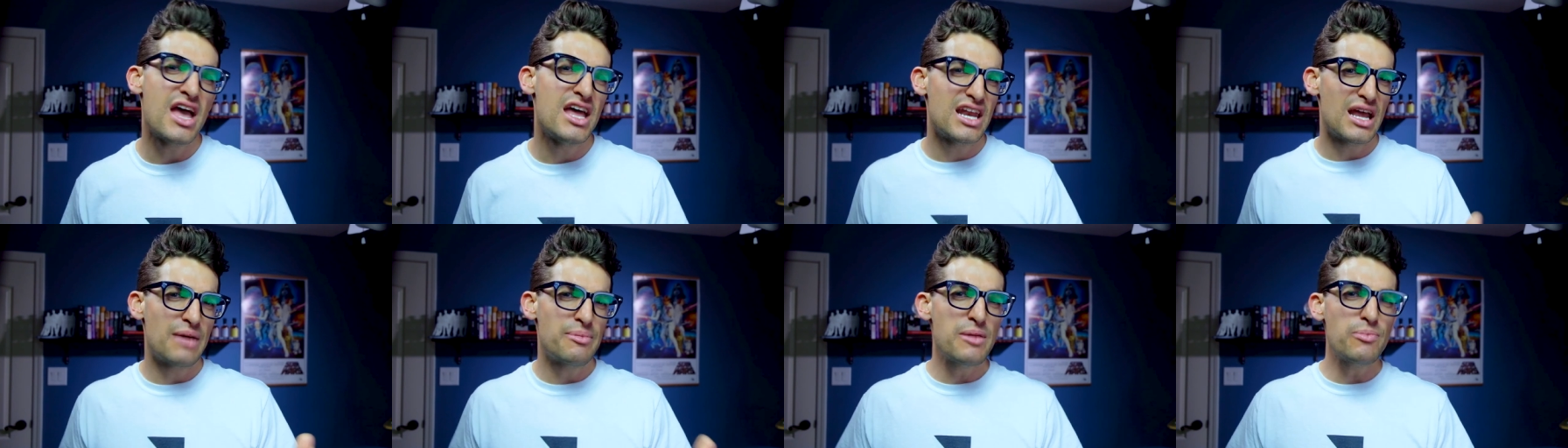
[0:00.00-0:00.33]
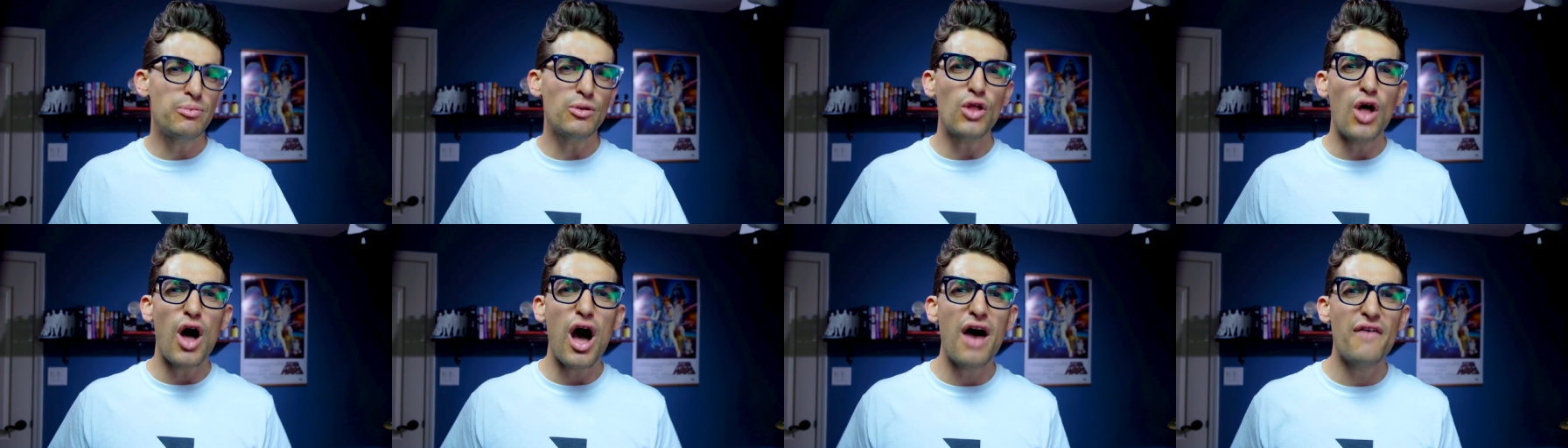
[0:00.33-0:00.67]
Now
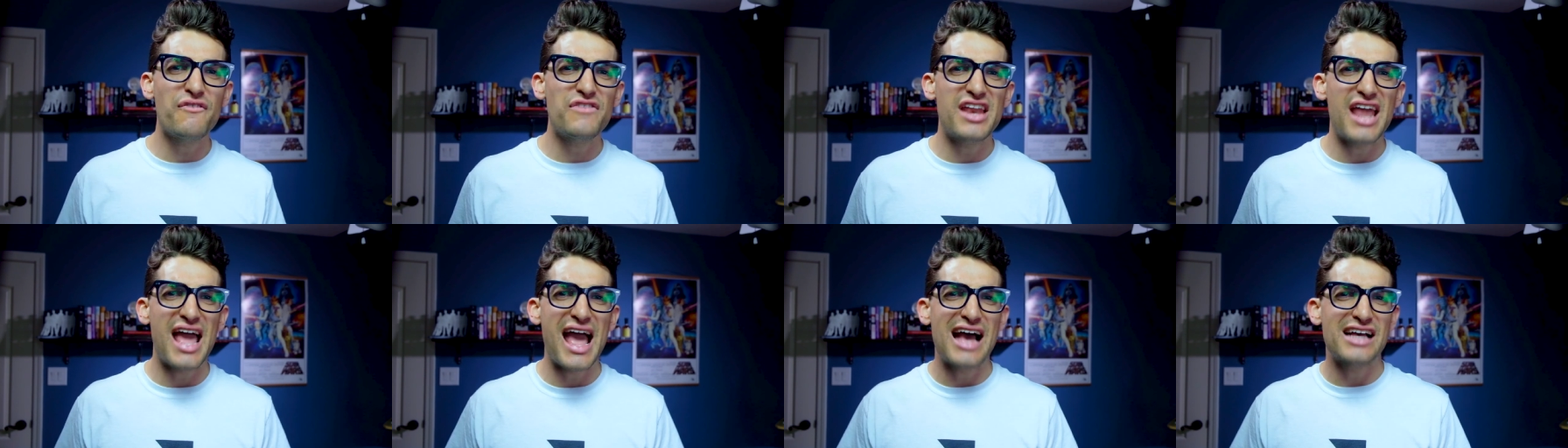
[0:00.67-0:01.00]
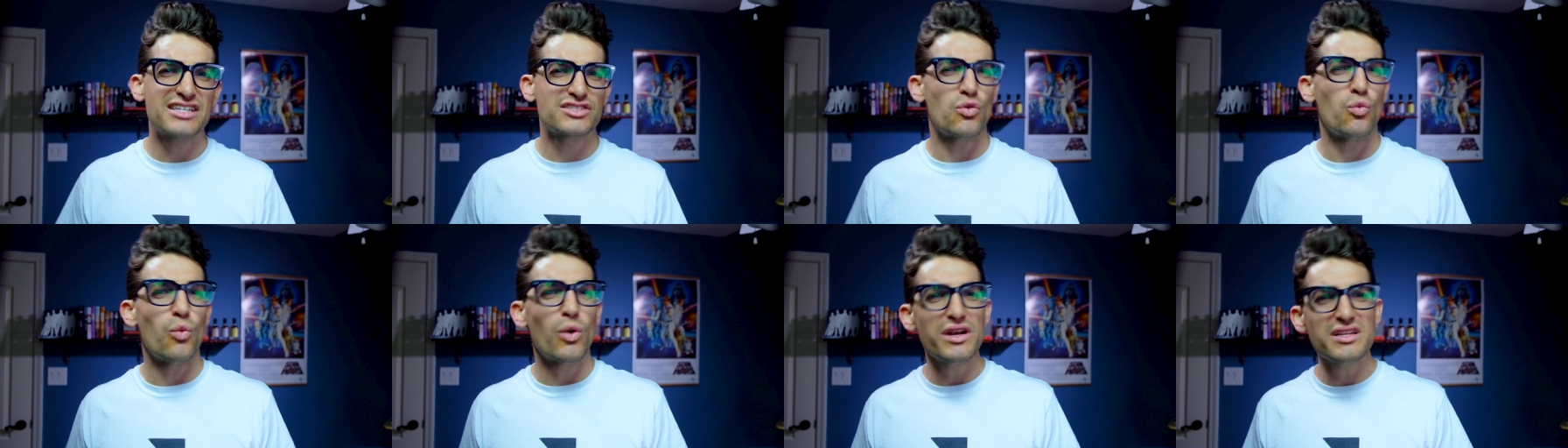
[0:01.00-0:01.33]
people often
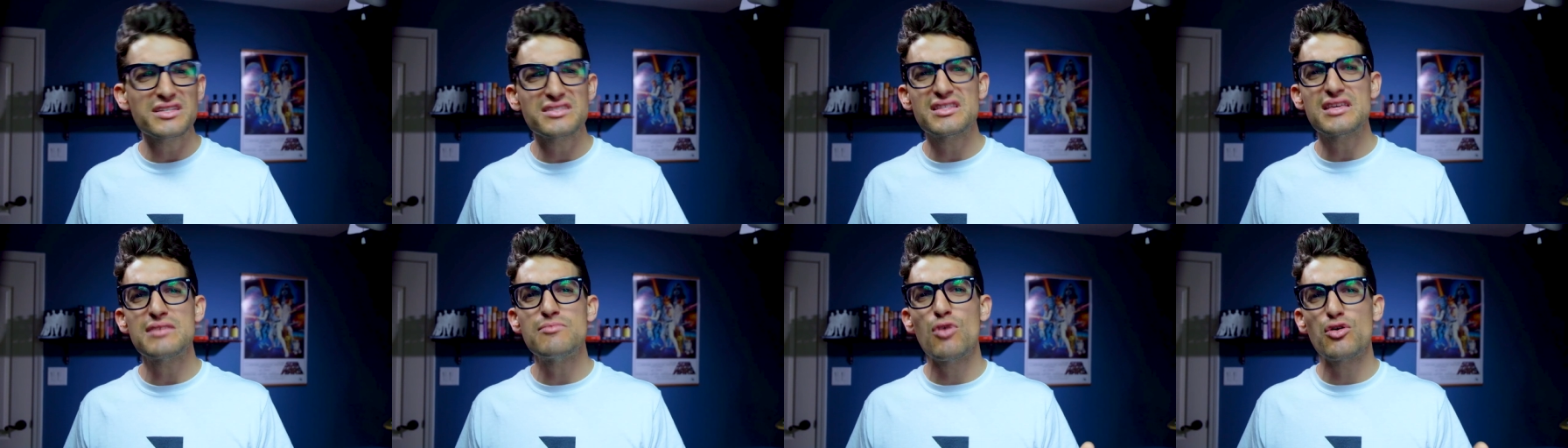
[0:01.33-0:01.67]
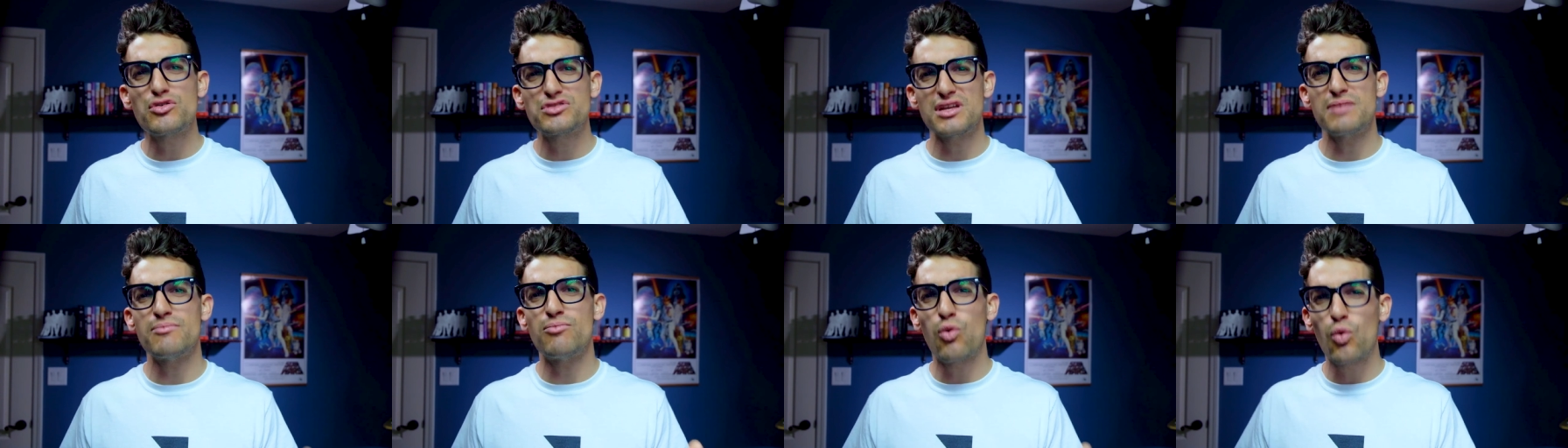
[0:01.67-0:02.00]
ask what is the
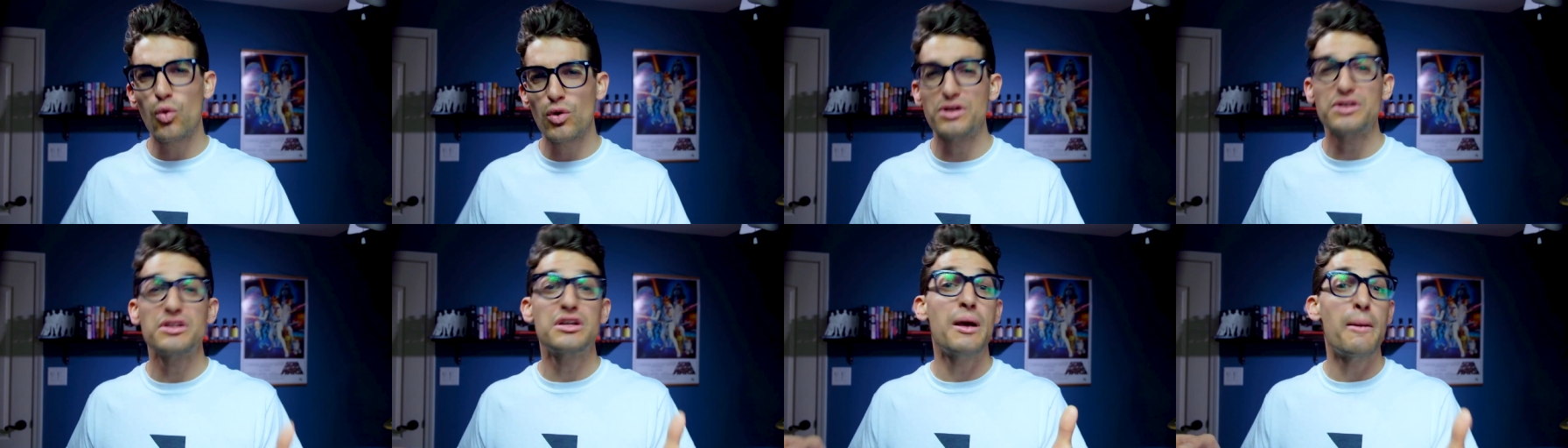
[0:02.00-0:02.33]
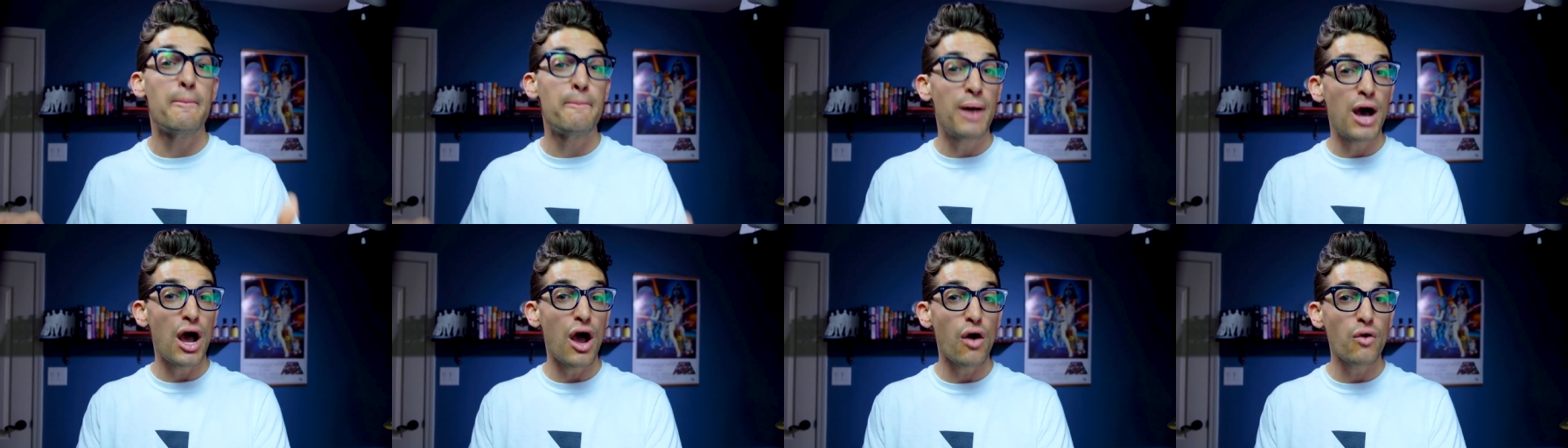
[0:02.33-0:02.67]
most important
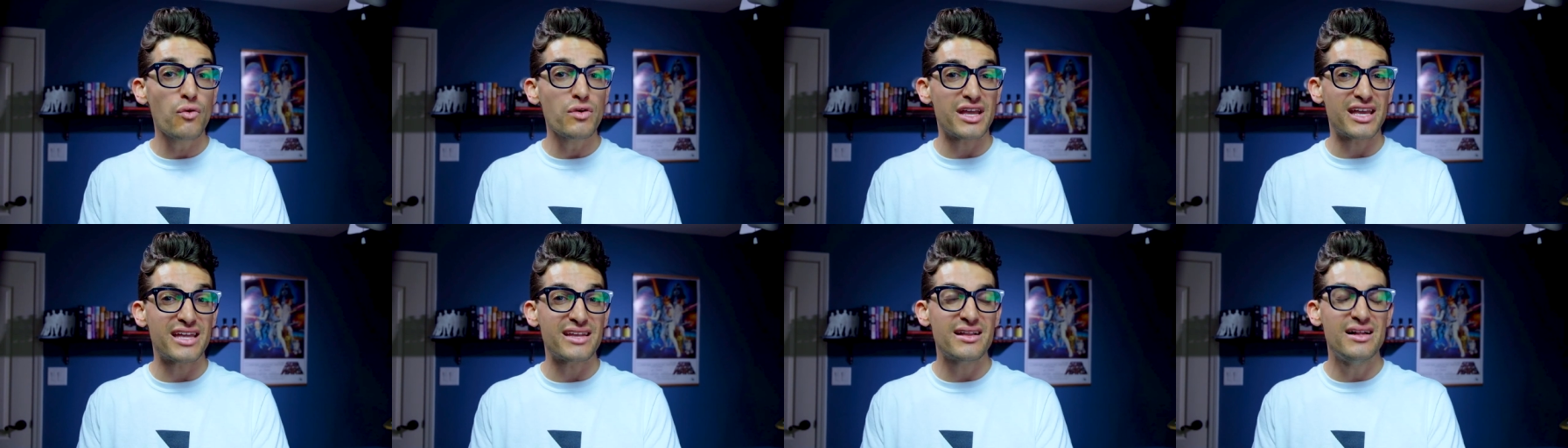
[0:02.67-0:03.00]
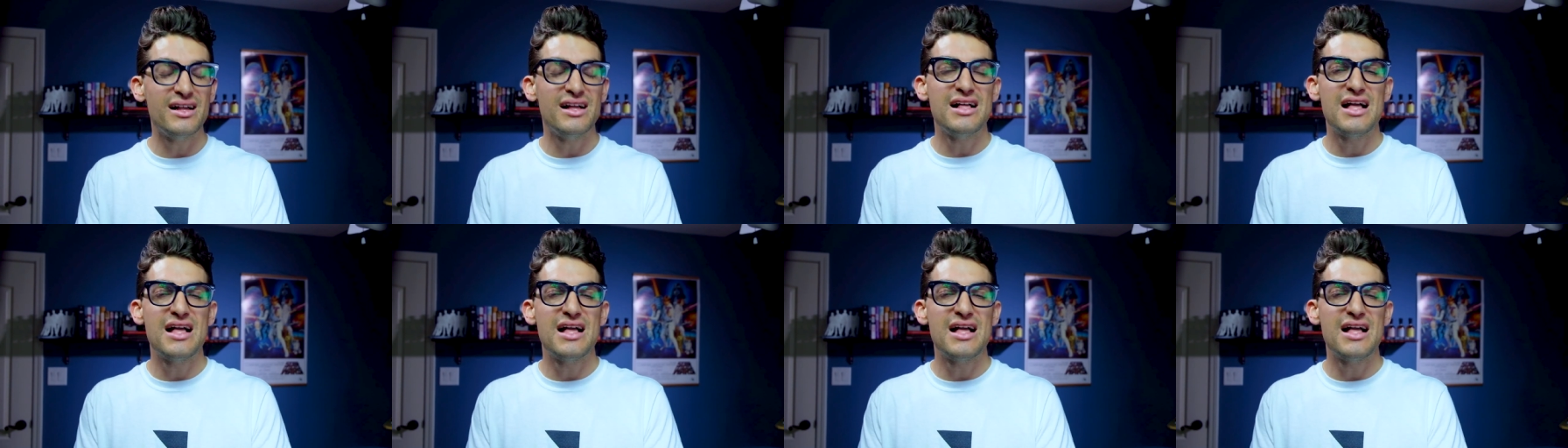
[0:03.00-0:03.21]
component